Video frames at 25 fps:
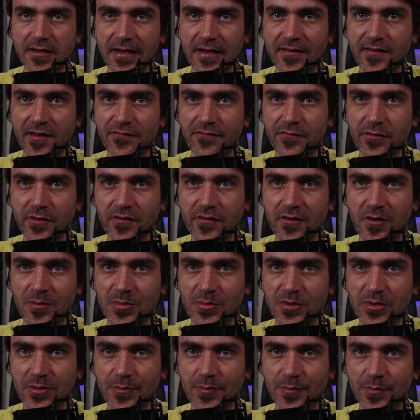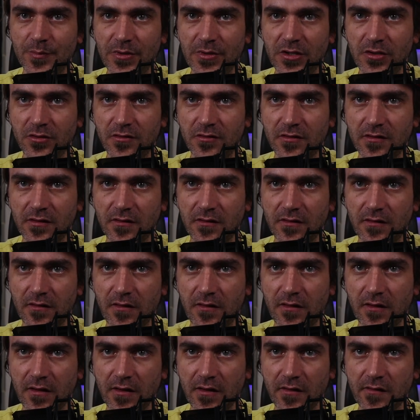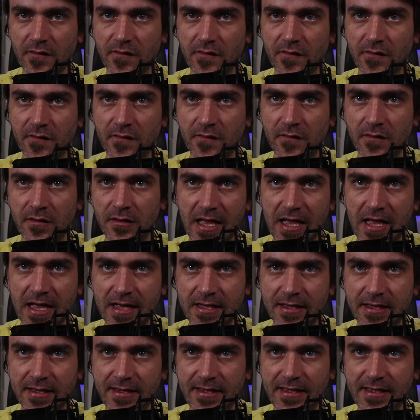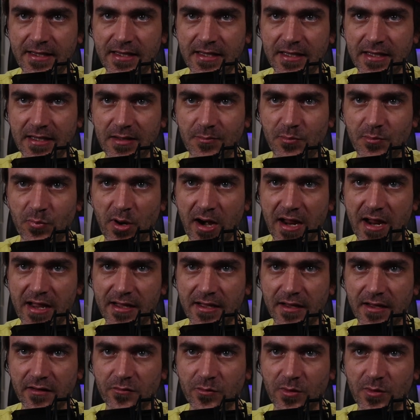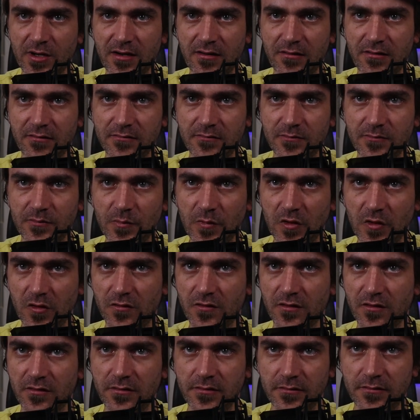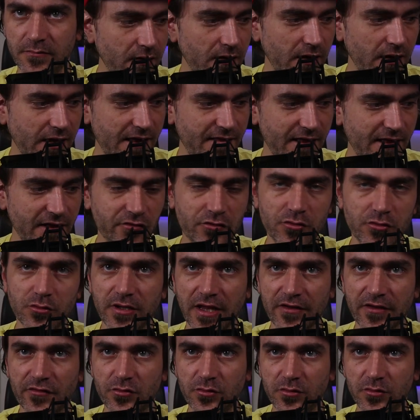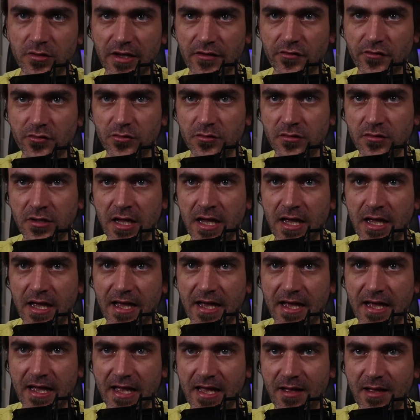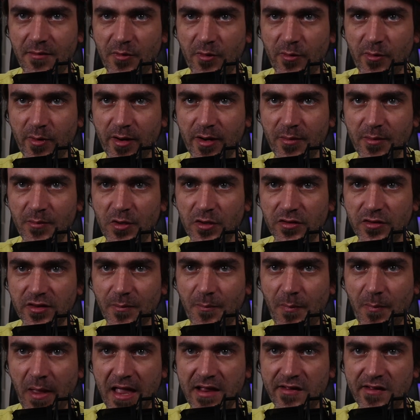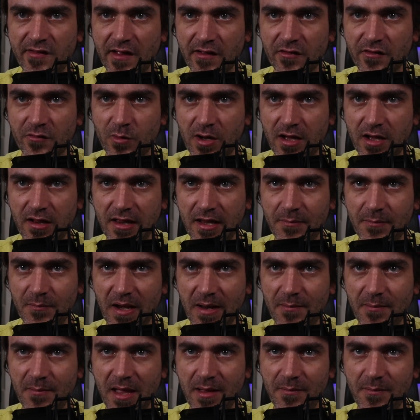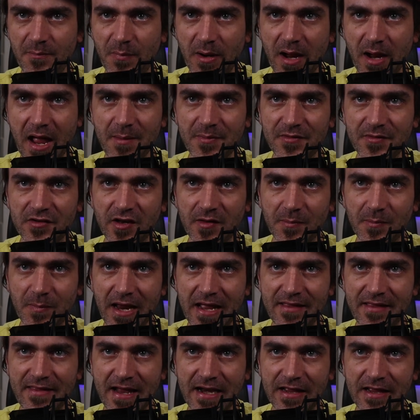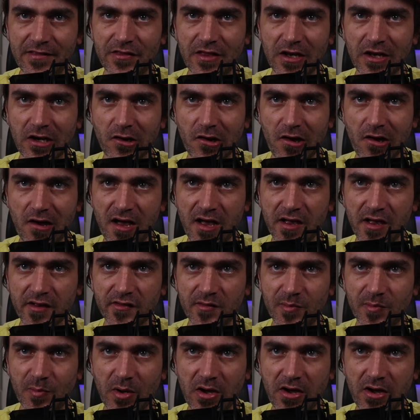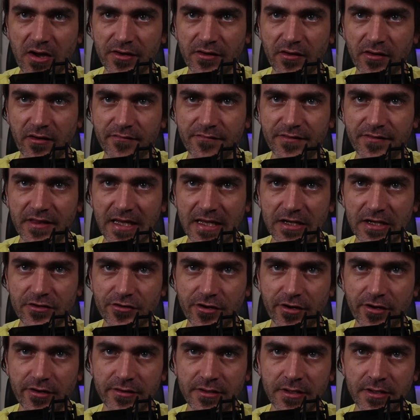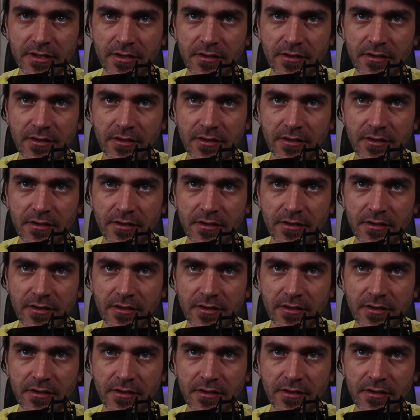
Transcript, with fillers: Let's say, for example, mute this, and the break as well, mute. Okay, that's cool, that's cool, that's cool. But we want to mute the bass as well, and perhaps just play that in the last part of the intro.